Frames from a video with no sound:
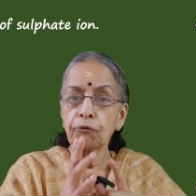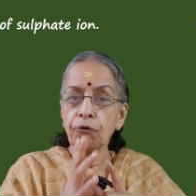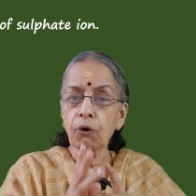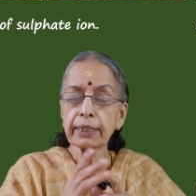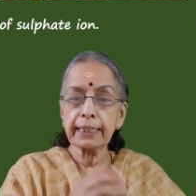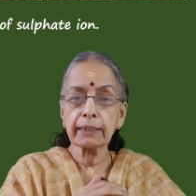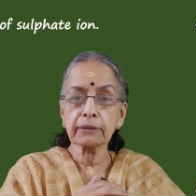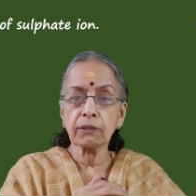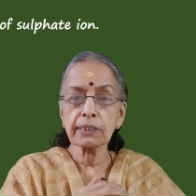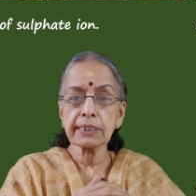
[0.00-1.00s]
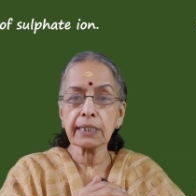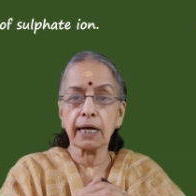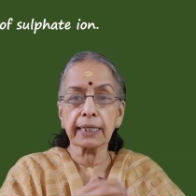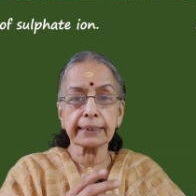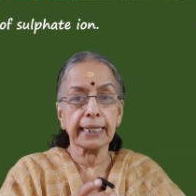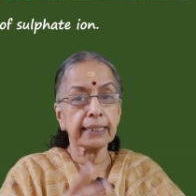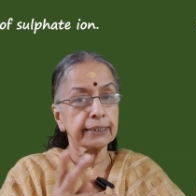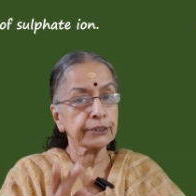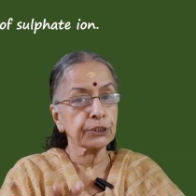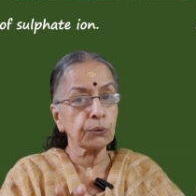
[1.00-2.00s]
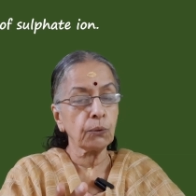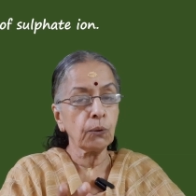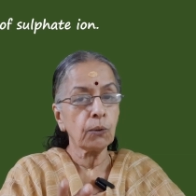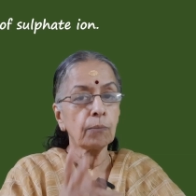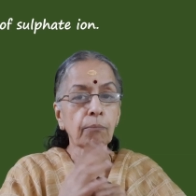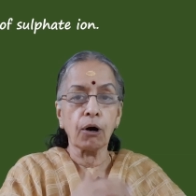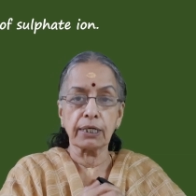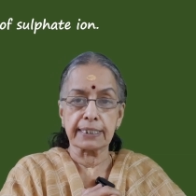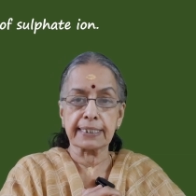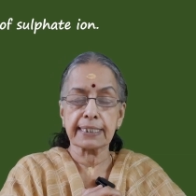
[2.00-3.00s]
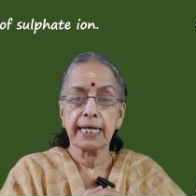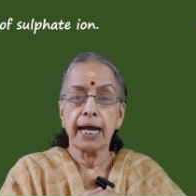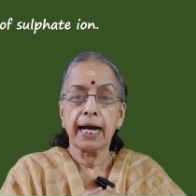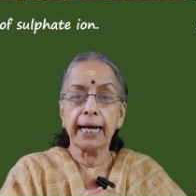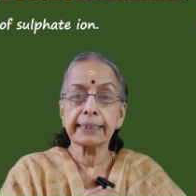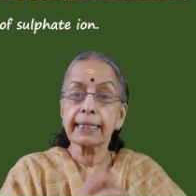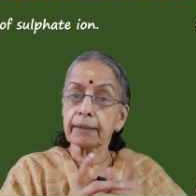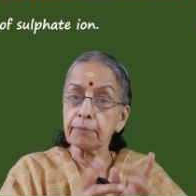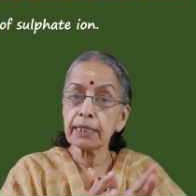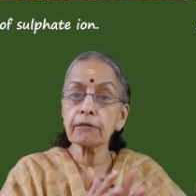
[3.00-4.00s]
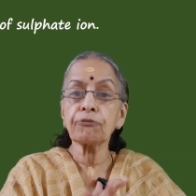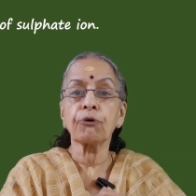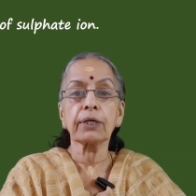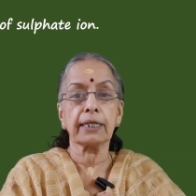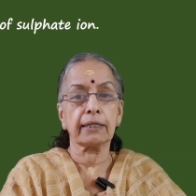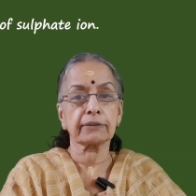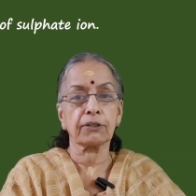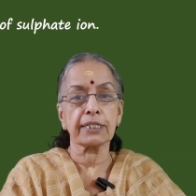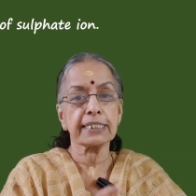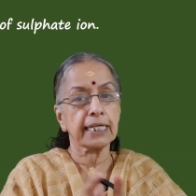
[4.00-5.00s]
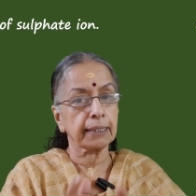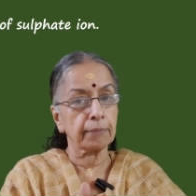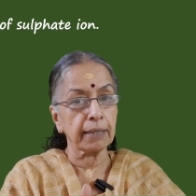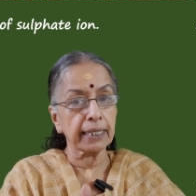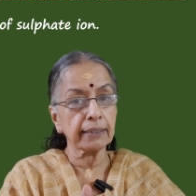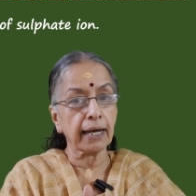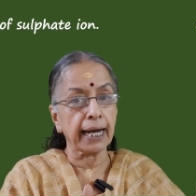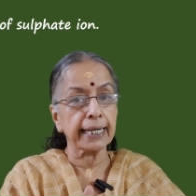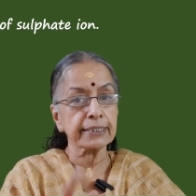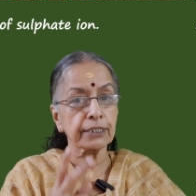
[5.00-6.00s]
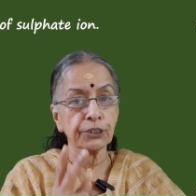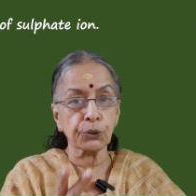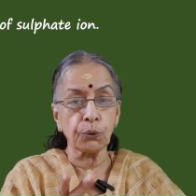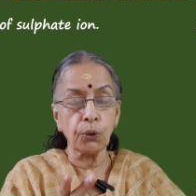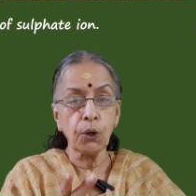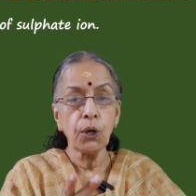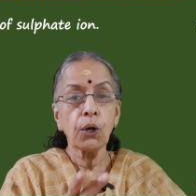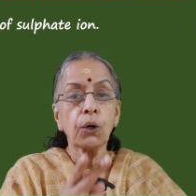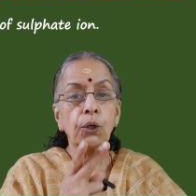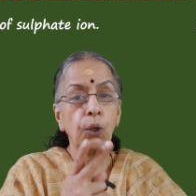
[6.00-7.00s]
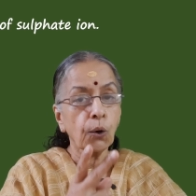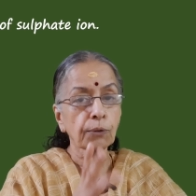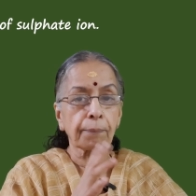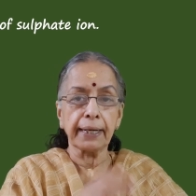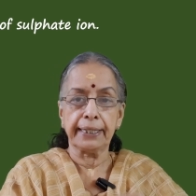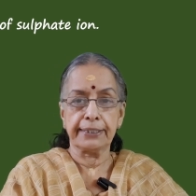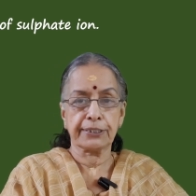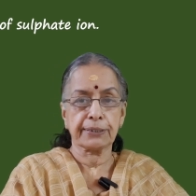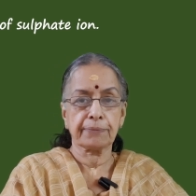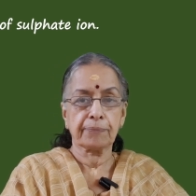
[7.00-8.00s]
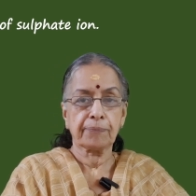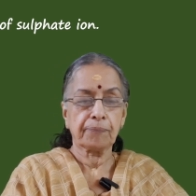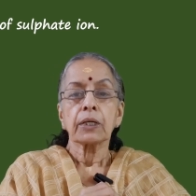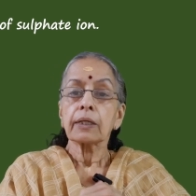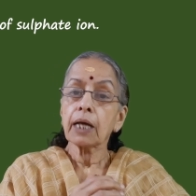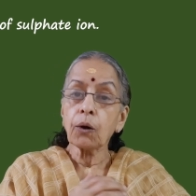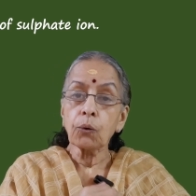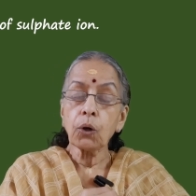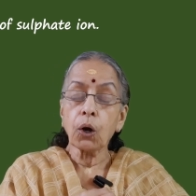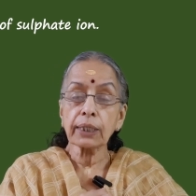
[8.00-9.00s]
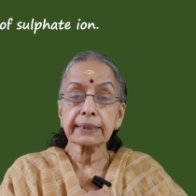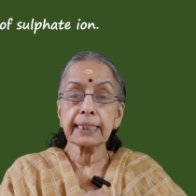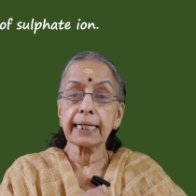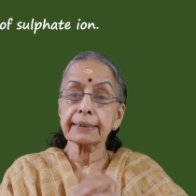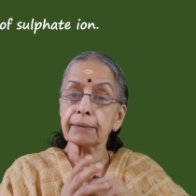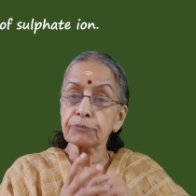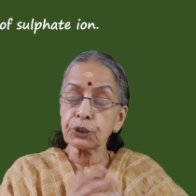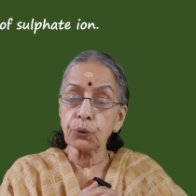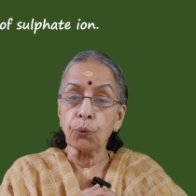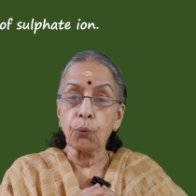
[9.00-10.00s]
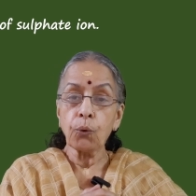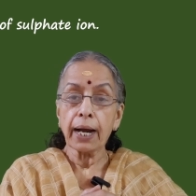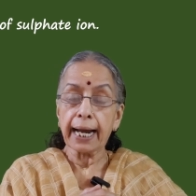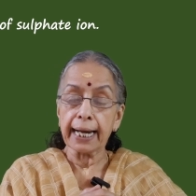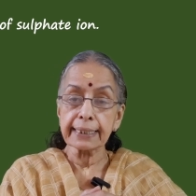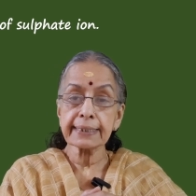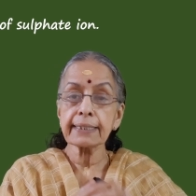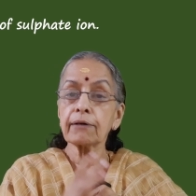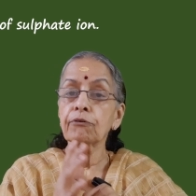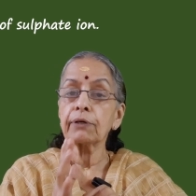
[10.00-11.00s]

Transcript: 4 electrons are there in 2 bonds and the remaining 4 electrons remain as 2 lone pairs. Now oxygen atom 2 has